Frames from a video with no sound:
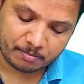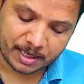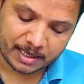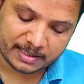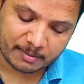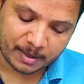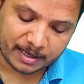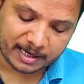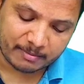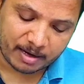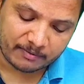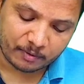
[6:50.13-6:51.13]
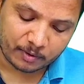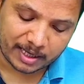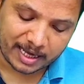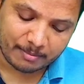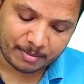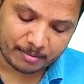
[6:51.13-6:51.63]
P is aparted by
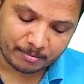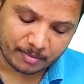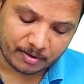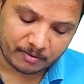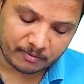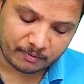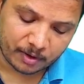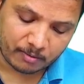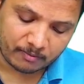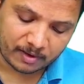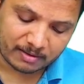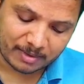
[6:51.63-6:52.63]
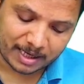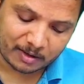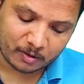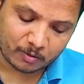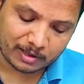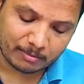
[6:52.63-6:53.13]
40 mm from 1
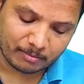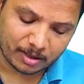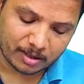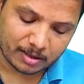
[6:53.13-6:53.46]
microcoulomb